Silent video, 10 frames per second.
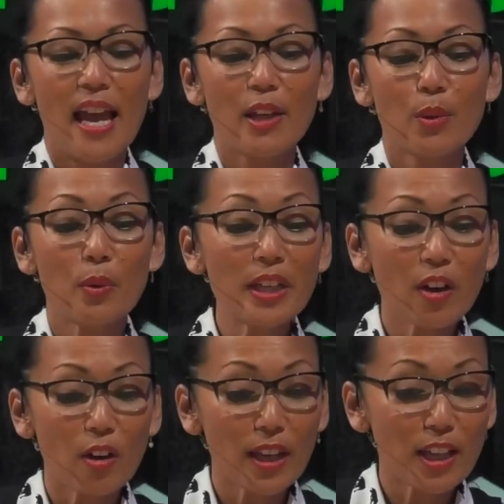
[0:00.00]
And a
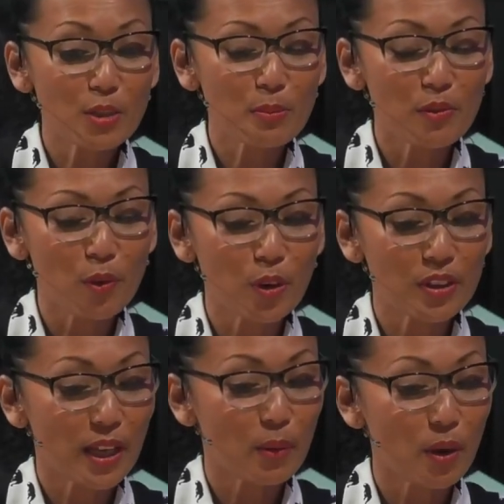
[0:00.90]
week or less
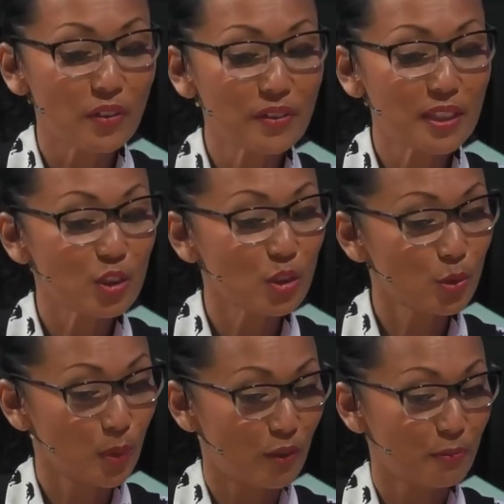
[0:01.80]
before day one, that's
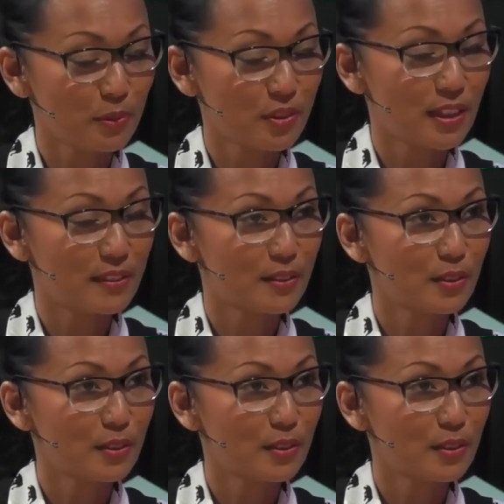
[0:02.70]
12%.